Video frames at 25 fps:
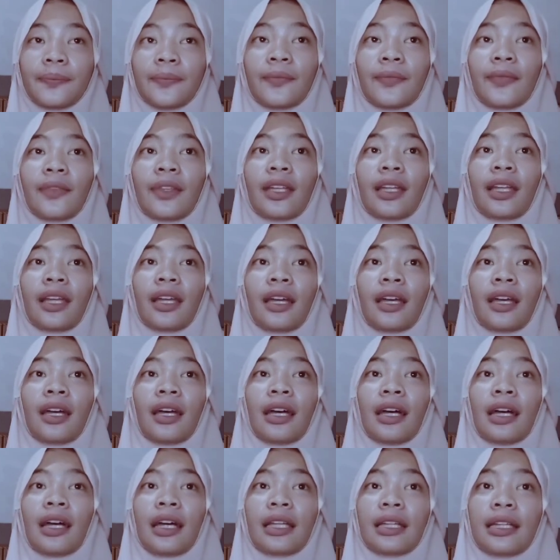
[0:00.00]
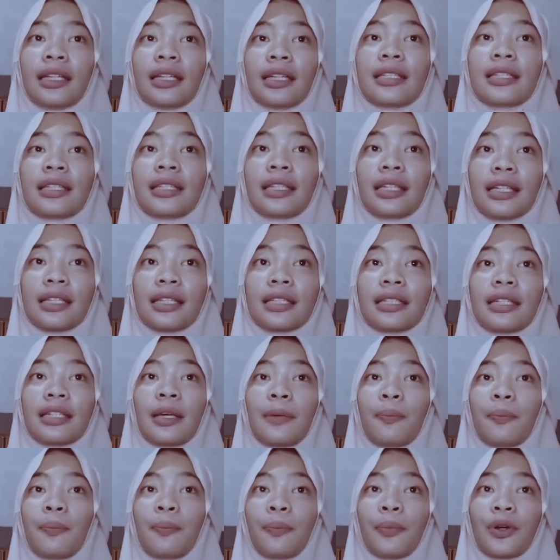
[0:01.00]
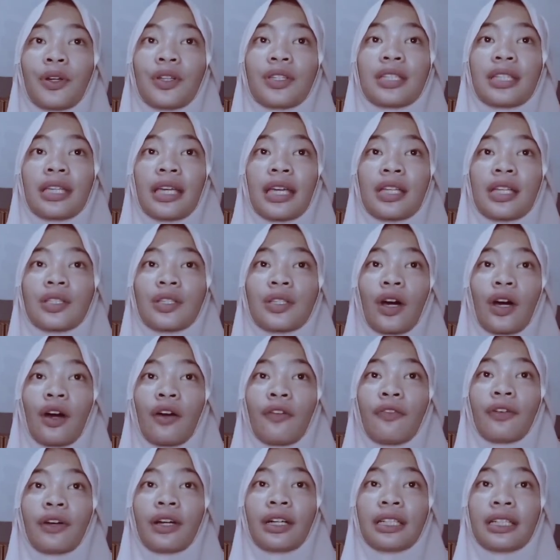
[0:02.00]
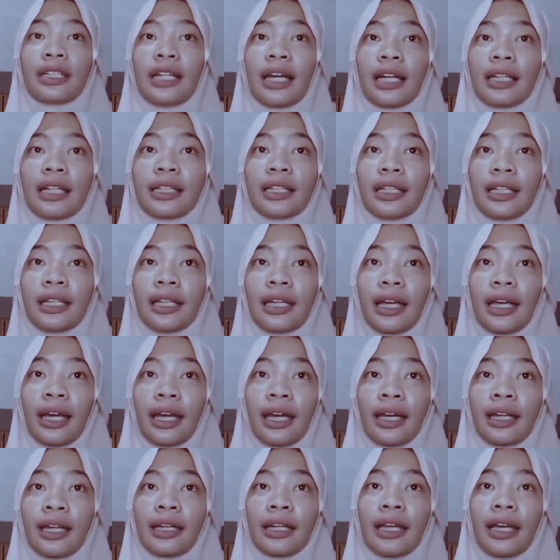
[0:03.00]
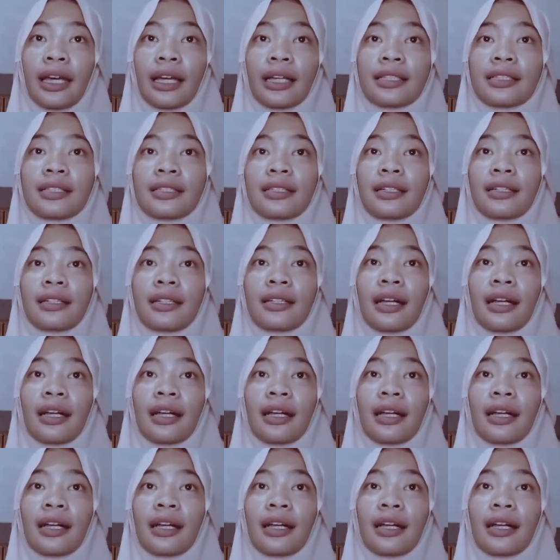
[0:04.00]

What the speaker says: This is the process of conducting an external audit.